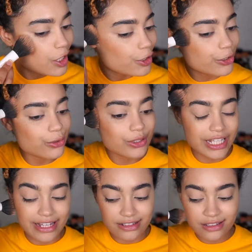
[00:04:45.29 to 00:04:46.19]
new
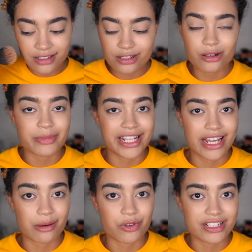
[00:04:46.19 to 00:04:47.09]
lens on my
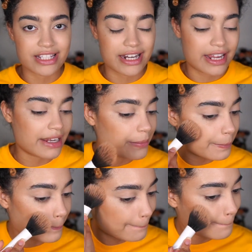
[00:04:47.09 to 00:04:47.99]
camera today.
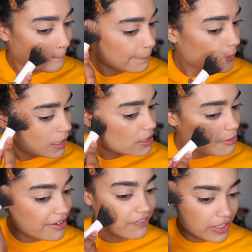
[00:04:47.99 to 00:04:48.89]
It's
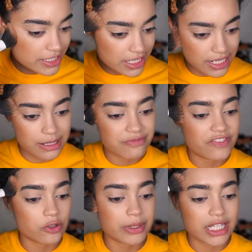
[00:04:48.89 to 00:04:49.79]
my first time
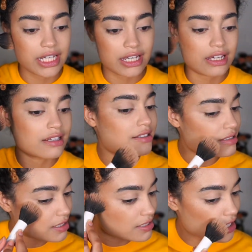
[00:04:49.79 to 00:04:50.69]
filming a
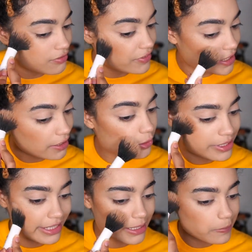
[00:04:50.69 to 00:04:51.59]
sit-down video
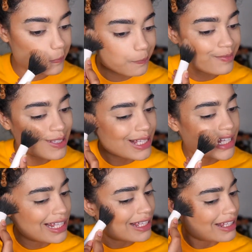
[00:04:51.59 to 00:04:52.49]
with it.
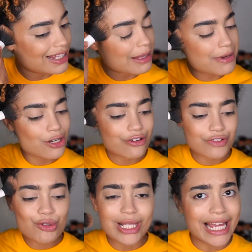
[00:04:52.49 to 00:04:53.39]
Let me know if
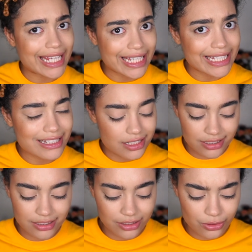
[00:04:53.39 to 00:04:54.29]
you like it.
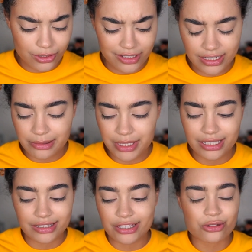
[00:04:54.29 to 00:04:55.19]
Or, I
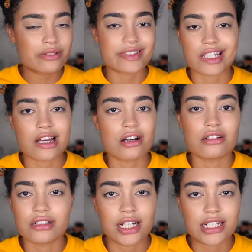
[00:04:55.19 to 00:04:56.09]
mean, can you even tell,
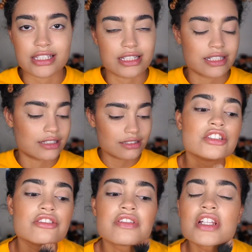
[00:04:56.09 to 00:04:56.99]
honestly?
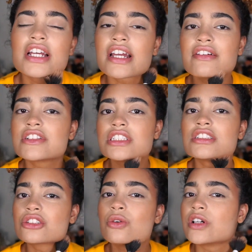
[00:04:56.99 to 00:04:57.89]
Do you feel like ever
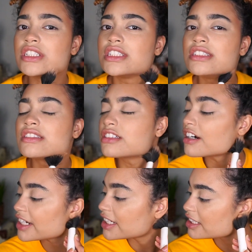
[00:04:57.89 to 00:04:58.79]
since quarantine
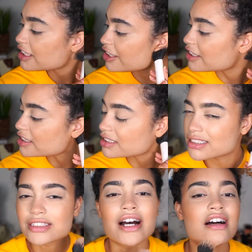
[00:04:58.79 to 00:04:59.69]
started, your
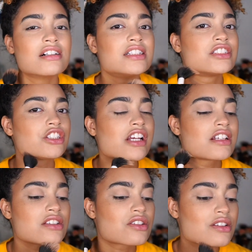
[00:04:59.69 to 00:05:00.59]
style has
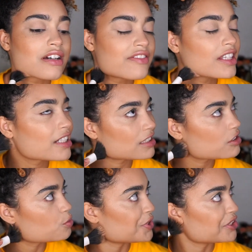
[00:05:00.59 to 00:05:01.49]
changed? I feel like that's
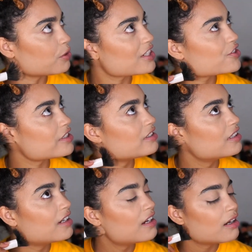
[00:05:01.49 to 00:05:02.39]
a weird question.
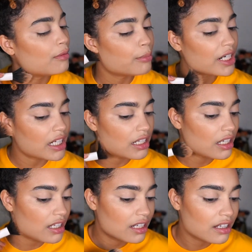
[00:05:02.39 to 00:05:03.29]
But
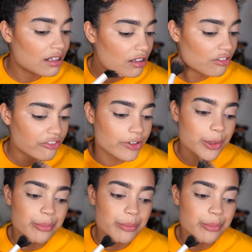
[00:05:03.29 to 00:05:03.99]
for